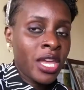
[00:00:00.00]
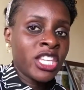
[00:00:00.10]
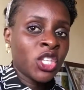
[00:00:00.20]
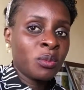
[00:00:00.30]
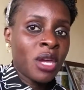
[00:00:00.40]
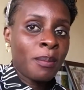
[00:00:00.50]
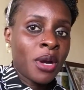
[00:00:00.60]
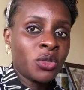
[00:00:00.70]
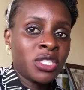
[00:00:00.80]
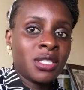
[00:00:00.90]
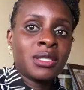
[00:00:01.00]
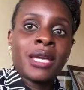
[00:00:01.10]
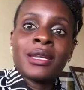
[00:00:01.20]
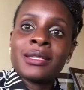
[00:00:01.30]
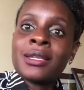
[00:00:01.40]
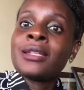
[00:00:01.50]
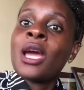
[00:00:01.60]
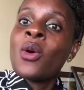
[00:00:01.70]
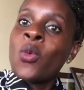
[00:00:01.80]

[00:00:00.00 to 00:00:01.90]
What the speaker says: asked me about it and I said,